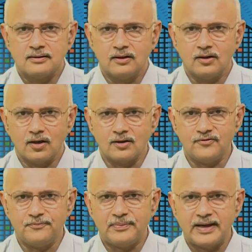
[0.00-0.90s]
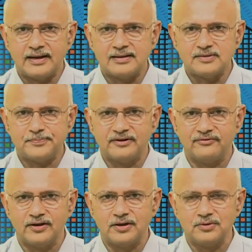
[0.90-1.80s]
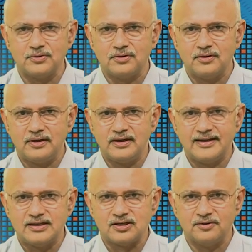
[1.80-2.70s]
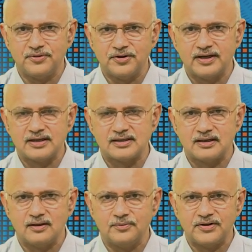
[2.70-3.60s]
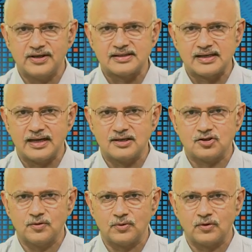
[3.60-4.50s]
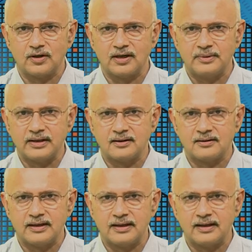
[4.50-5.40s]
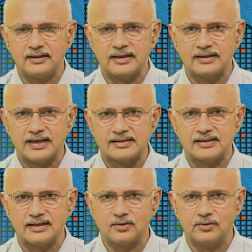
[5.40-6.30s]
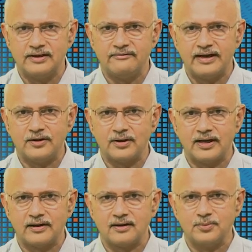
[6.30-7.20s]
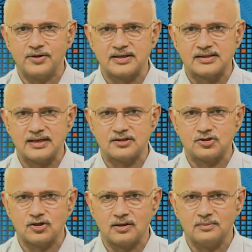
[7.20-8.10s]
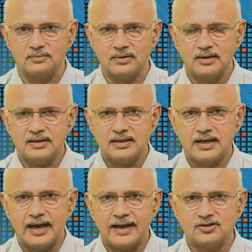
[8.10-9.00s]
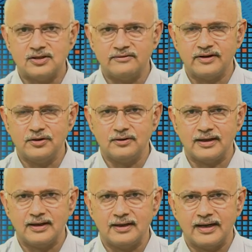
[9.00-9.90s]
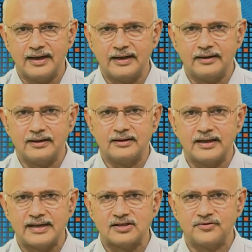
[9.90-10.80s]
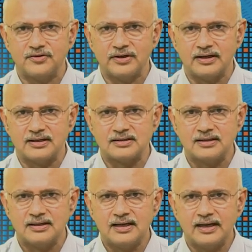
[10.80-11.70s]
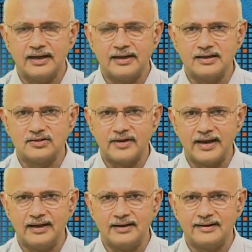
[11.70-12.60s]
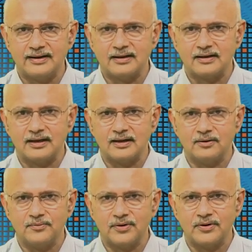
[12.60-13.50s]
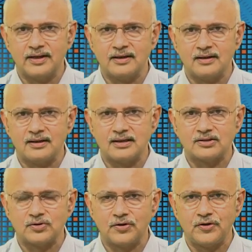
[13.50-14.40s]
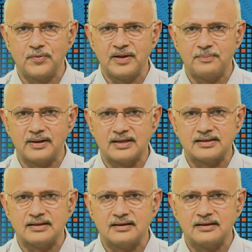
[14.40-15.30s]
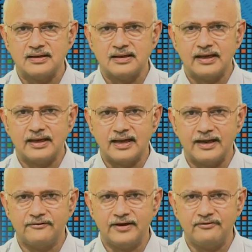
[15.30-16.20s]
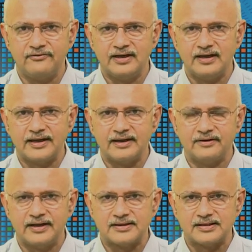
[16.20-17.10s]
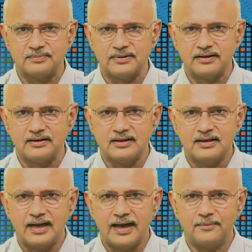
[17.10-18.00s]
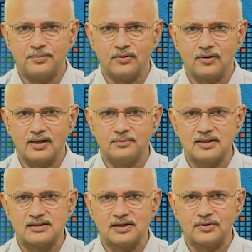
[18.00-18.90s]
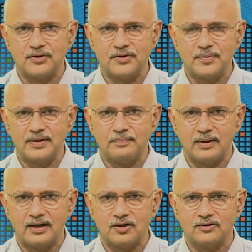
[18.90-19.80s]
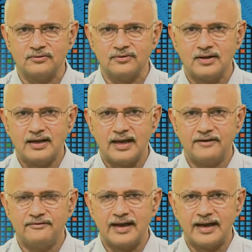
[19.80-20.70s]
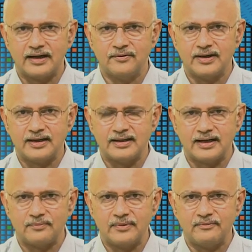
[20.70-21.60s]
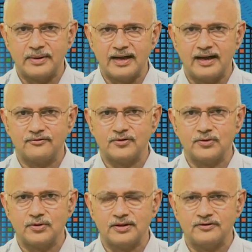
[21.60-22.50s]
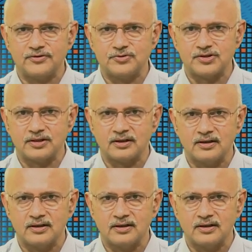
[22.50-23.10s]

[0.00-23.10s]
lot of parents prefer to teach computers and computer science or programming, thinking that that's their only way to get a computer science job. Actually, when you think ahead in the next few years, it is very clear that computing is going to be present in every field and every discipline, and programmers are going to be part of every activity that we may have to do in the future.